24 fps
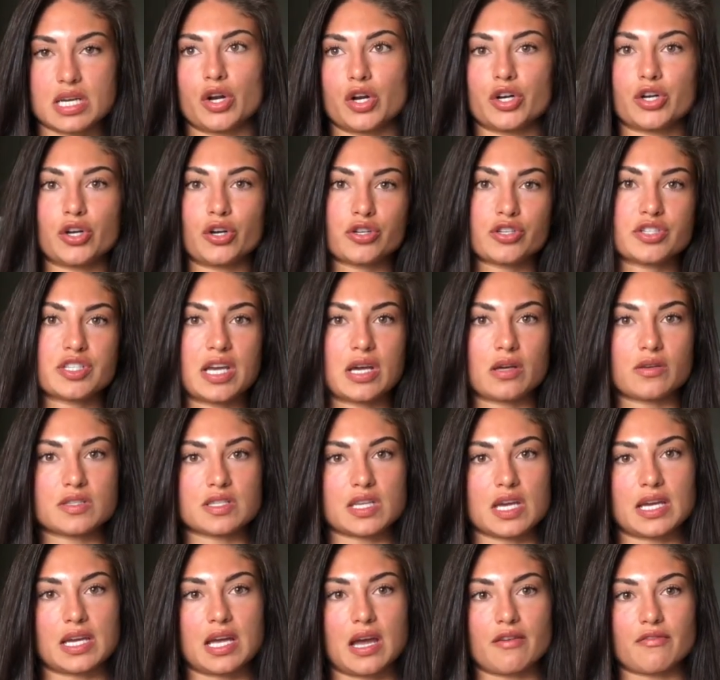What are your
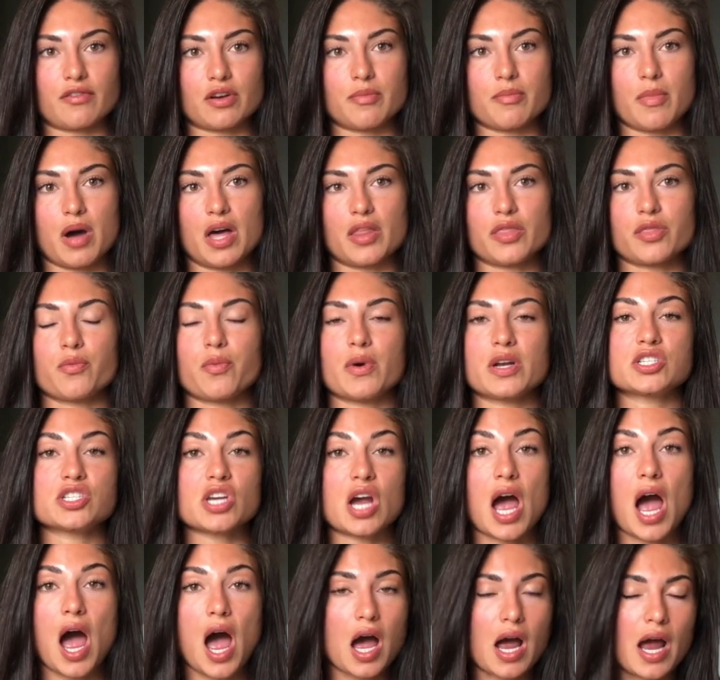sales like every month? Which
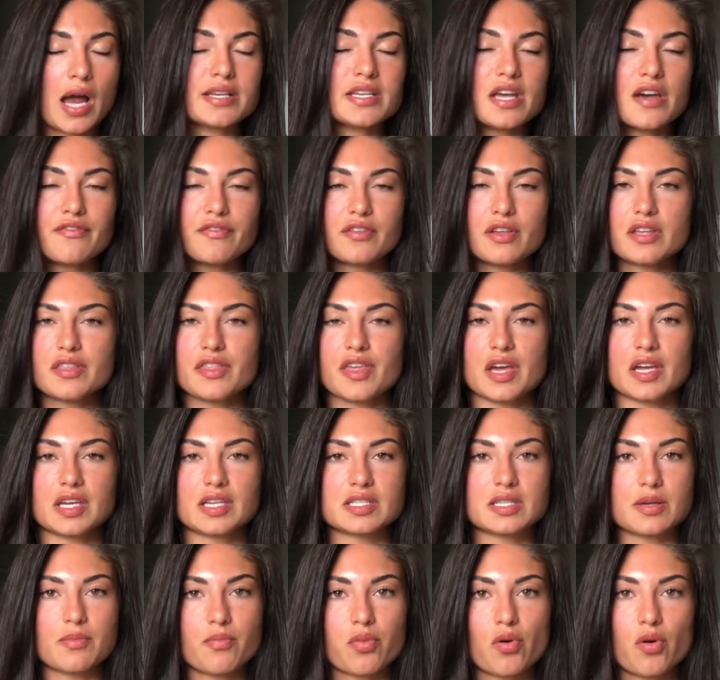I definitely think
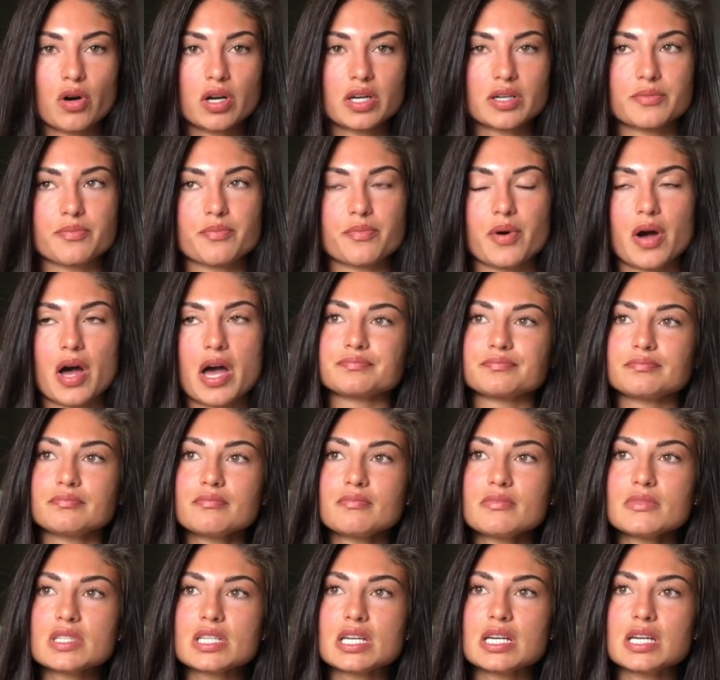is important, but
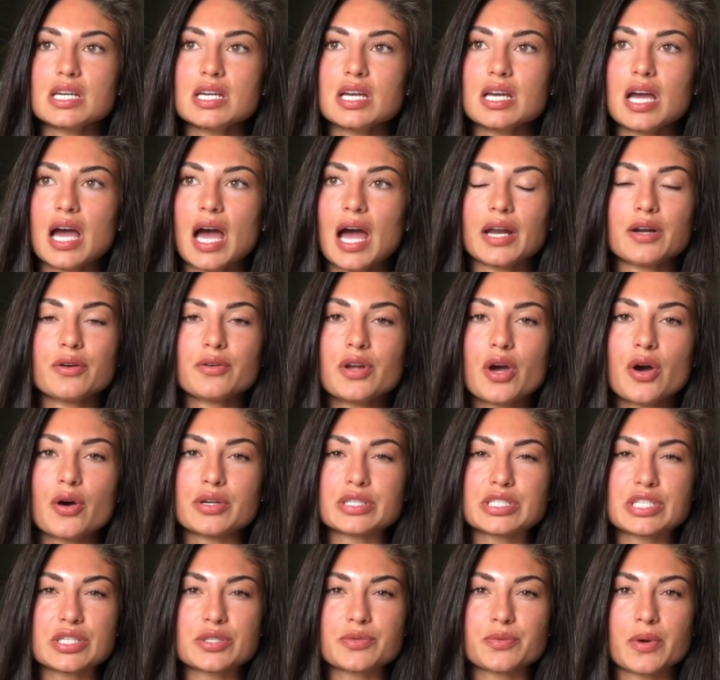I don't know,
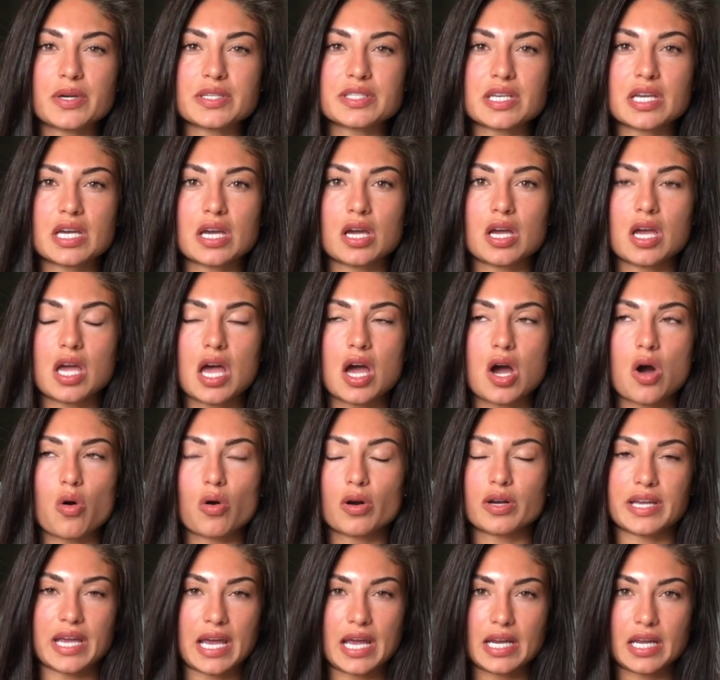it just wasn't
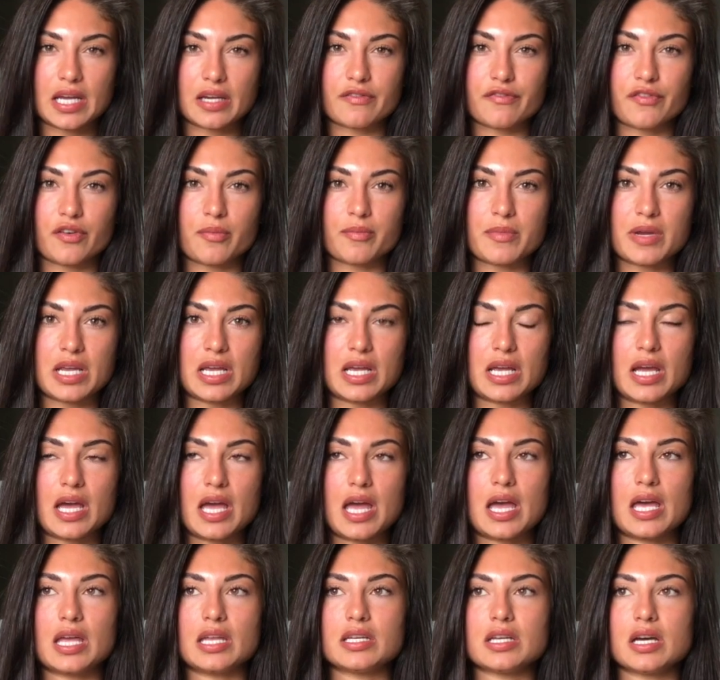organic for me.
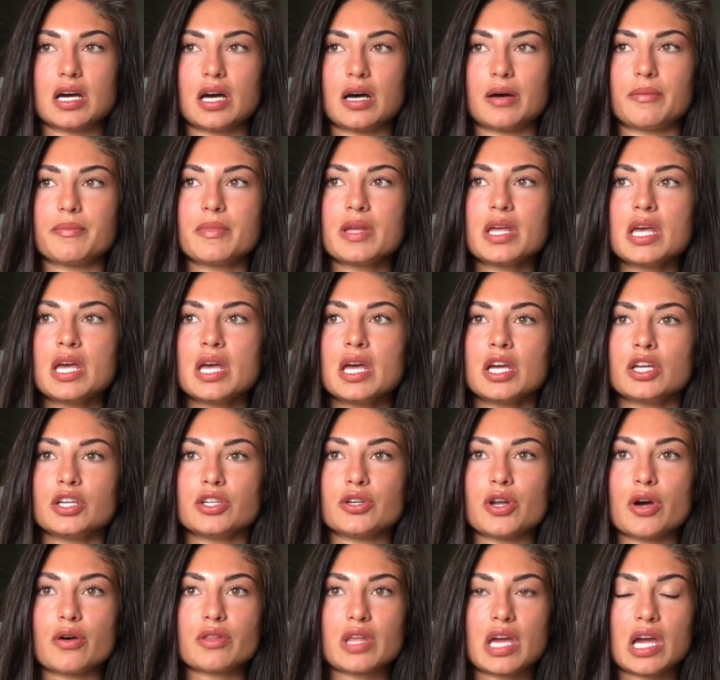And
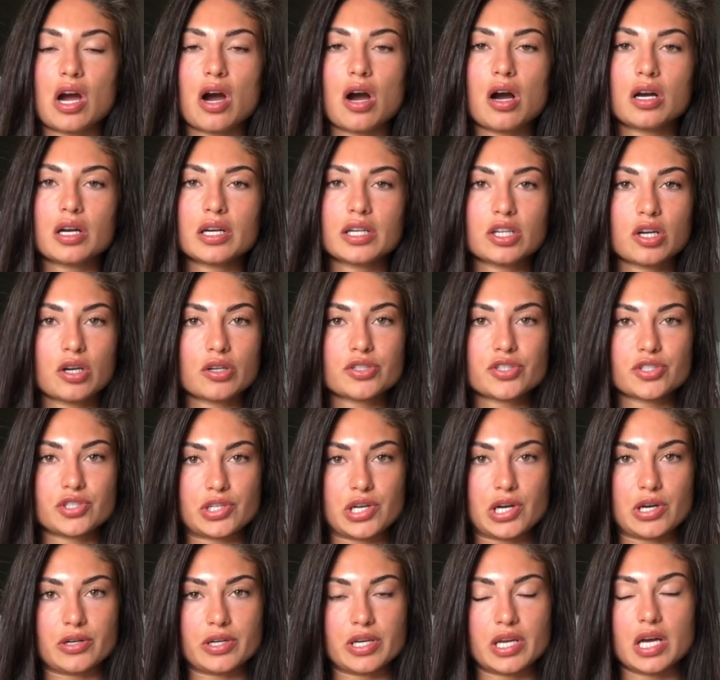they are in
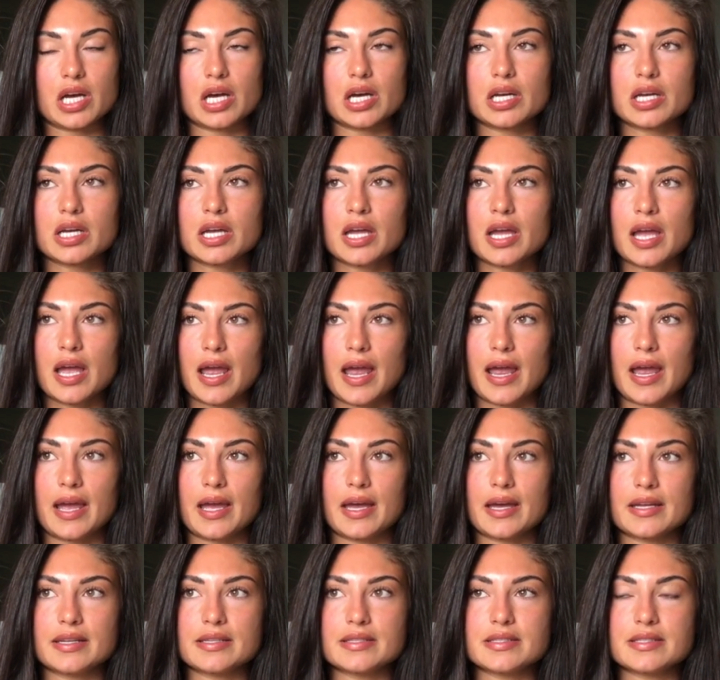Australia,
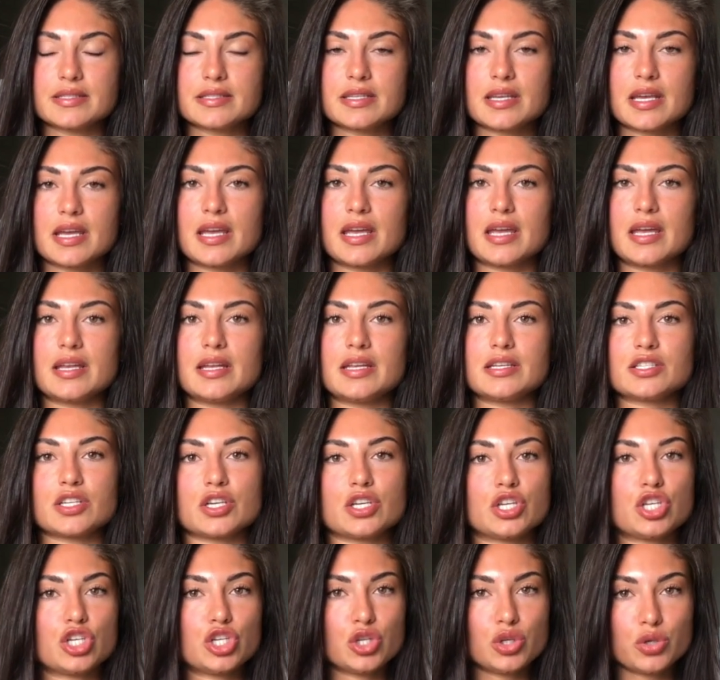and it is a
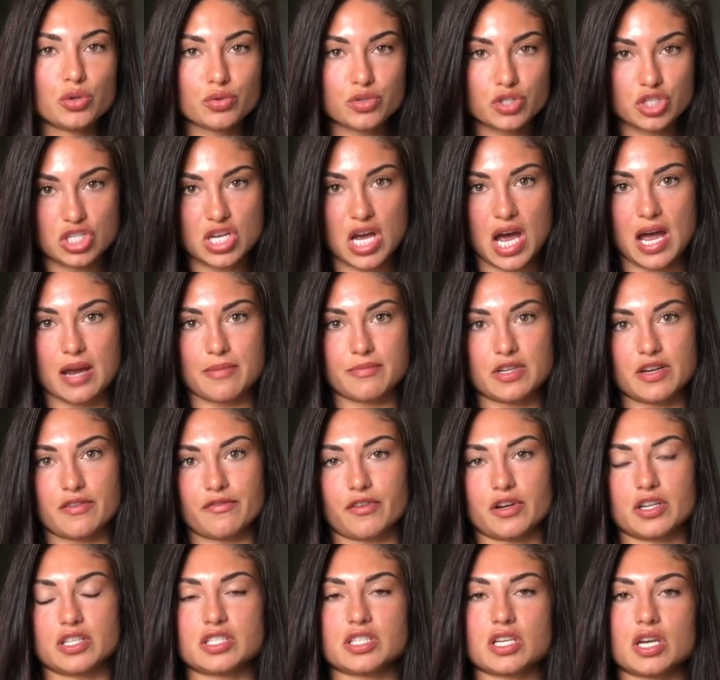huge time
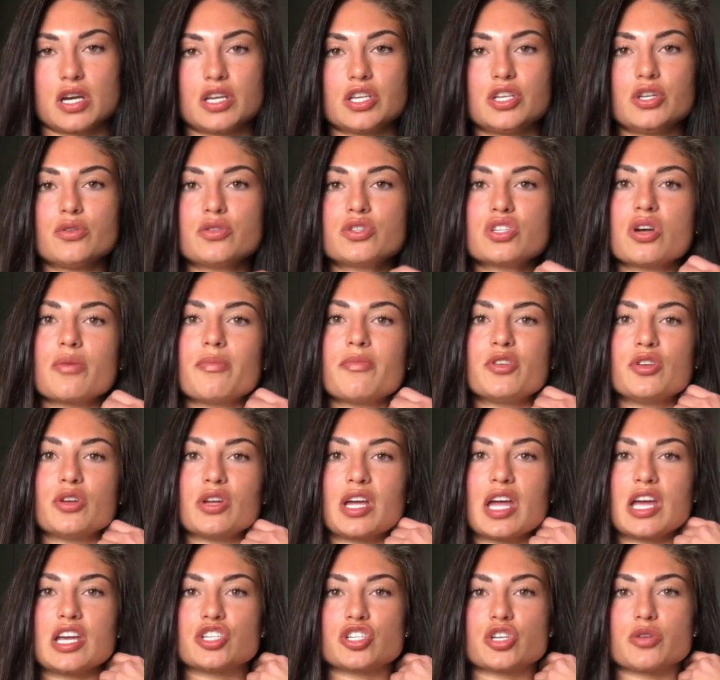difference, a huge
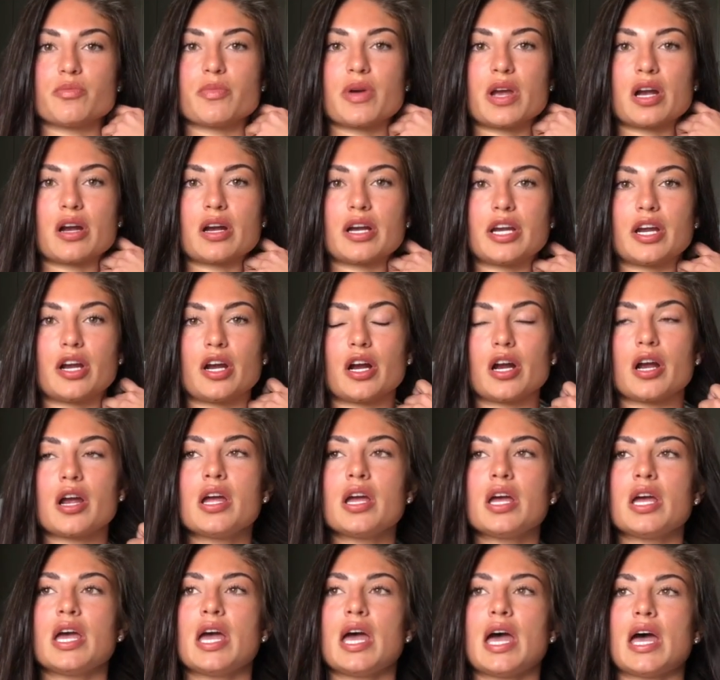communication barrier.
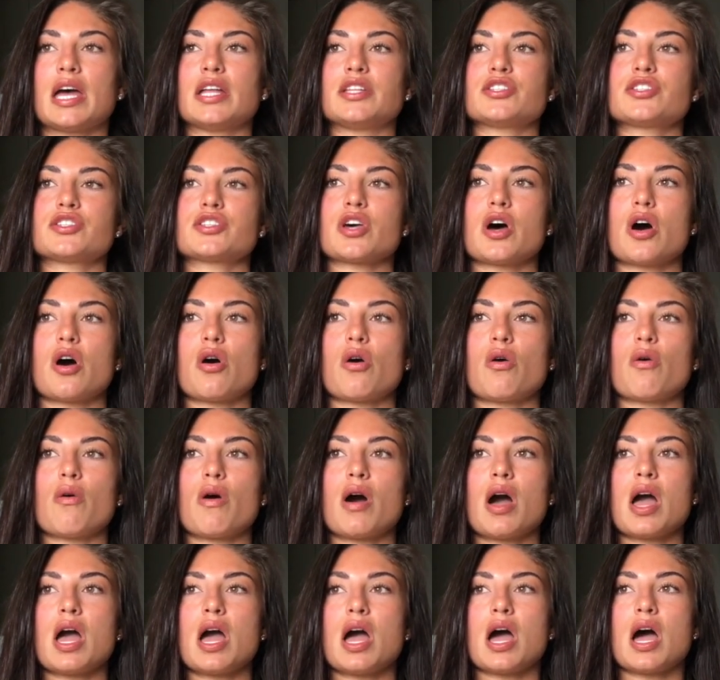And
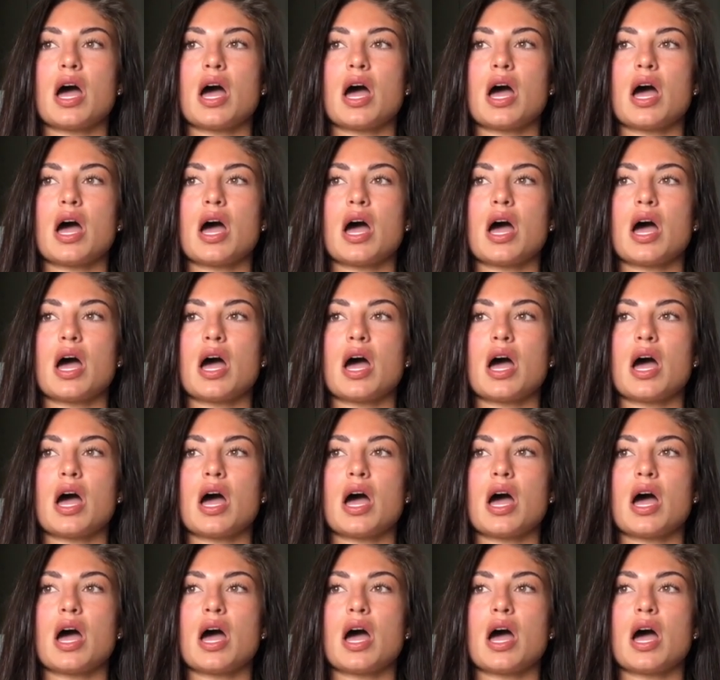so